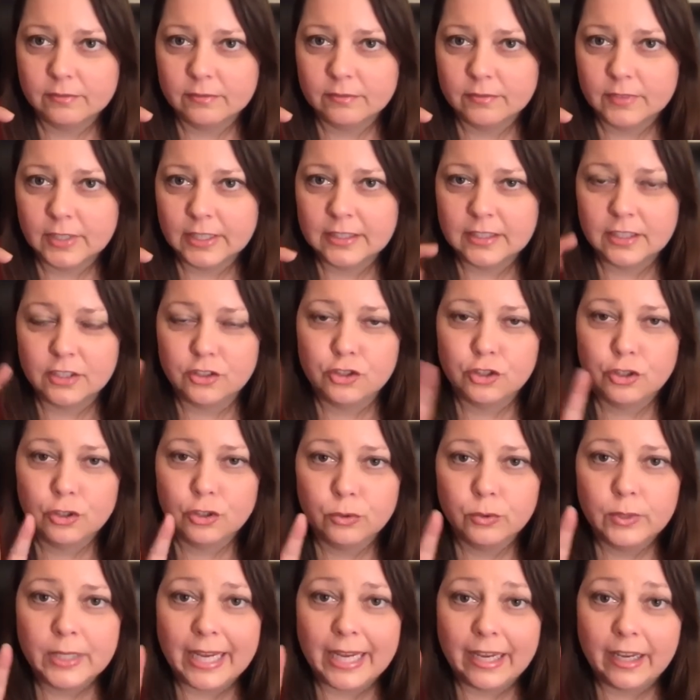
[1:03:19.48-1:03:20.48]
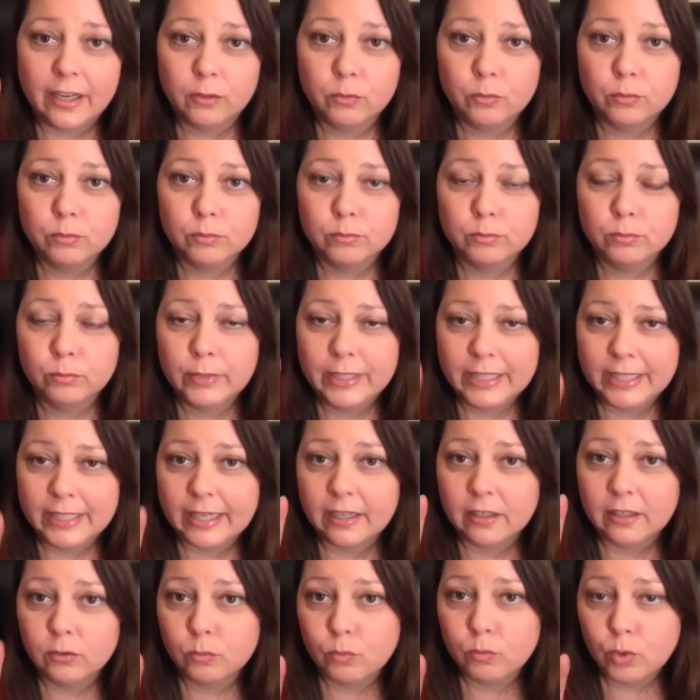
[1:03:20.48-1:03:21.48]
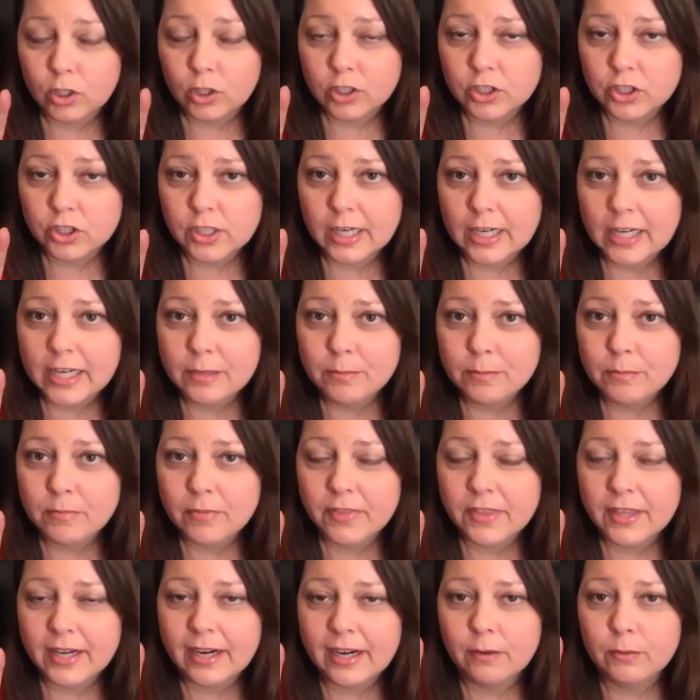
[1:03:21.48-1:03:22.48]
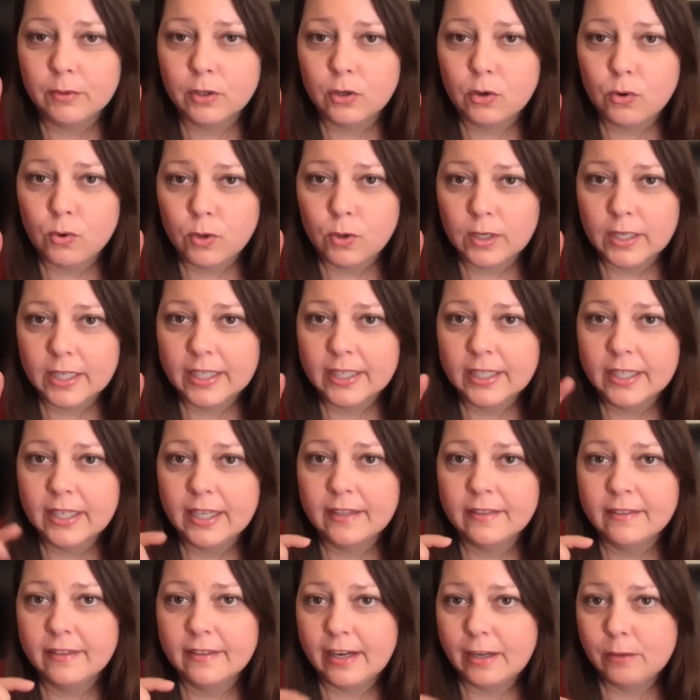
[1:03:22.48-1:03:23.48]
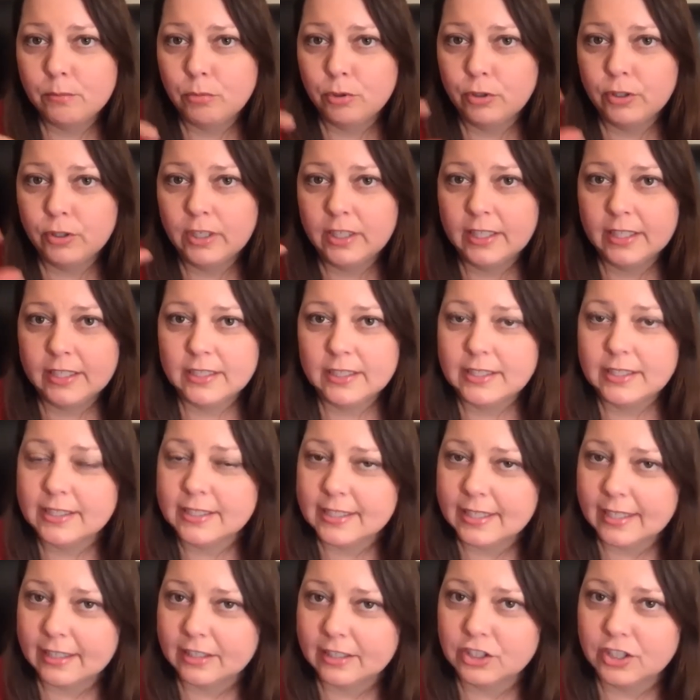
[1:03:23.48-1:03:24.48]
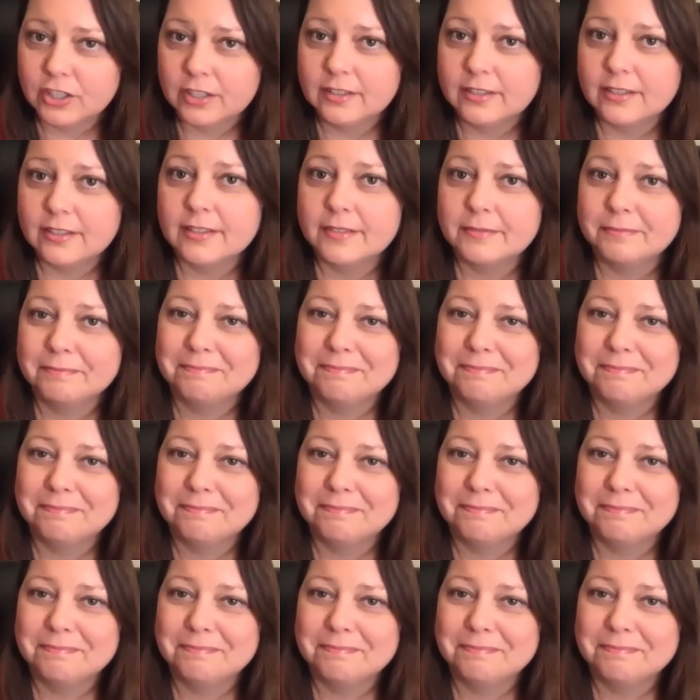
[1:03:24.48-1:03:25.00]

it's a 2-day weekend workshop that I recorded and then I put it into sections.